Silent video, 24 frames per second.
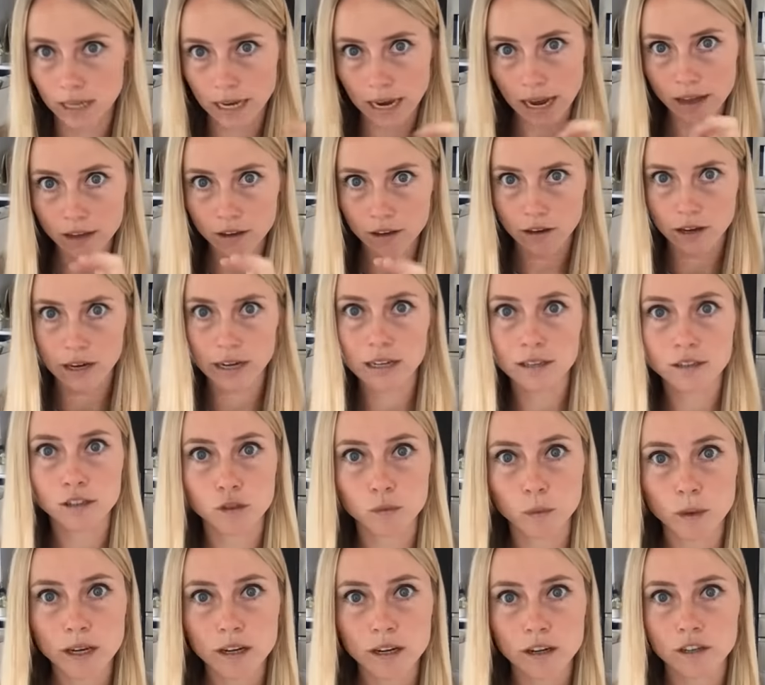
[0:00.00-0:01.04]
calorie
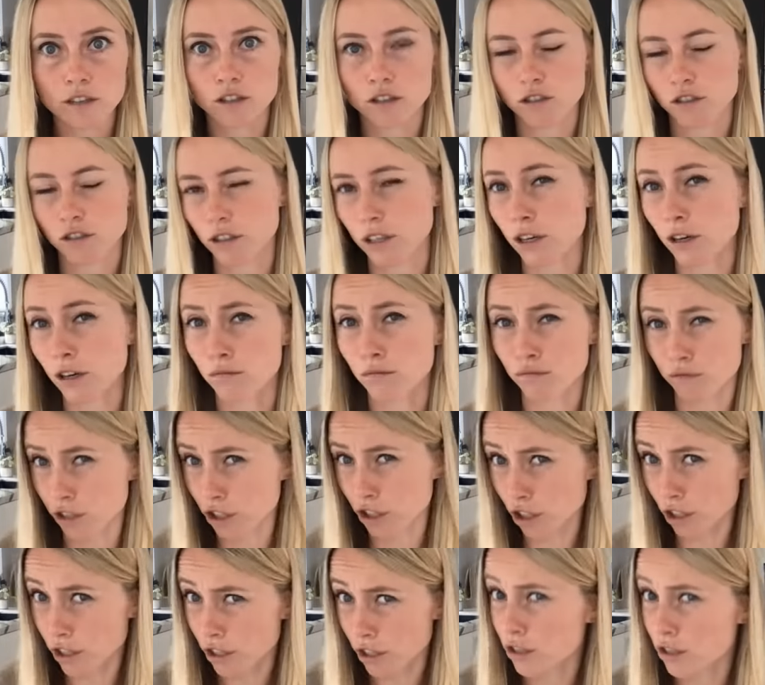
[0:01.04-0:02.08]
sweeteners or zero
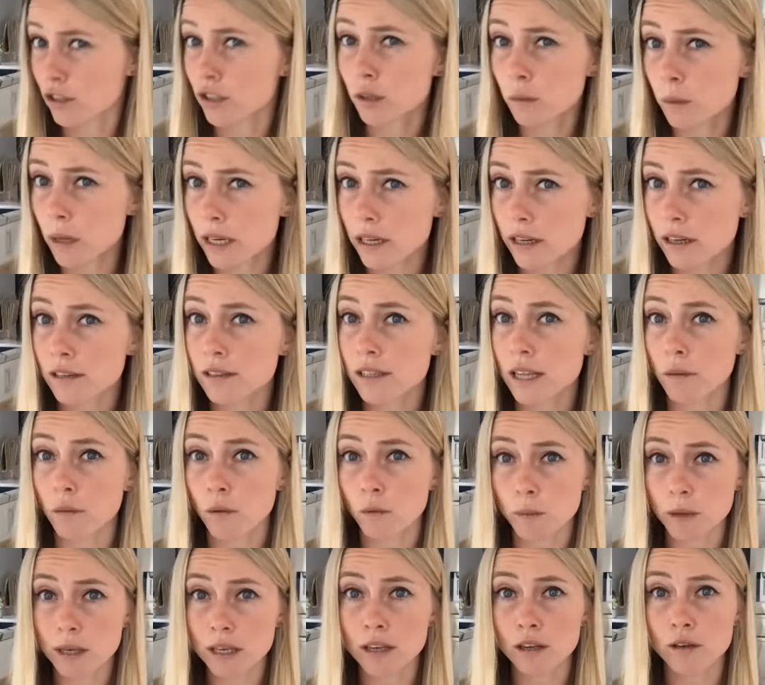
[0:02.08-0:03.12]
sugar sweeteners that
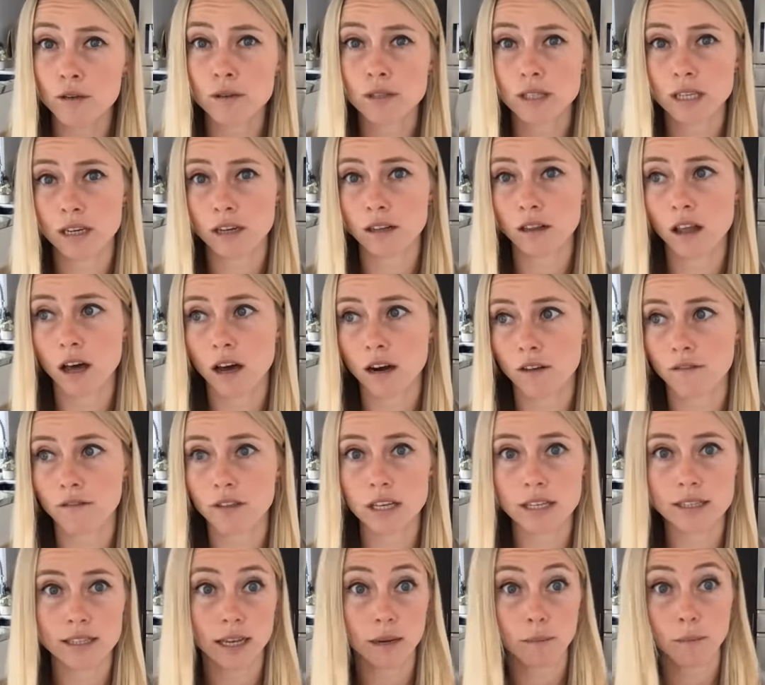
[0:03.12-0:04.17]
will be used in a lot of
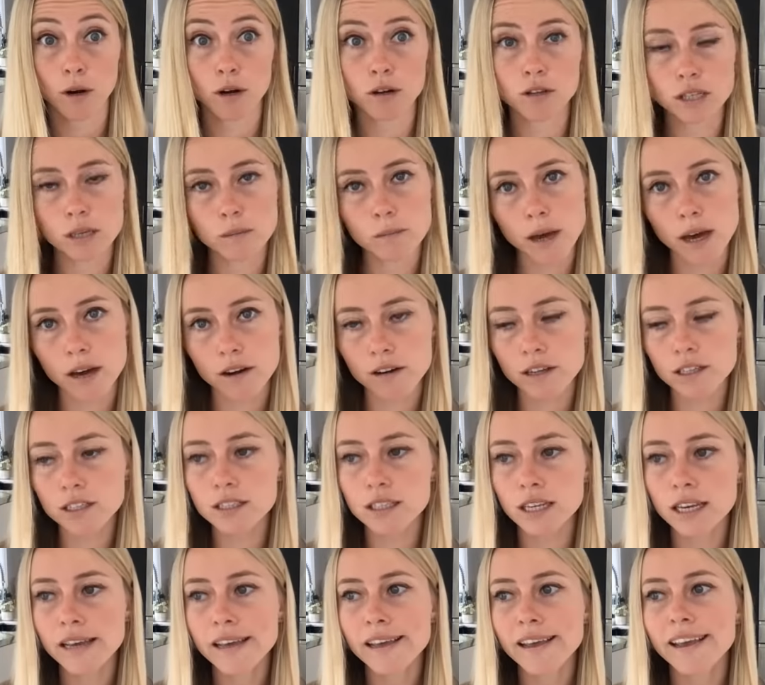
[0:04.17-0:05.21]
these like protein powders.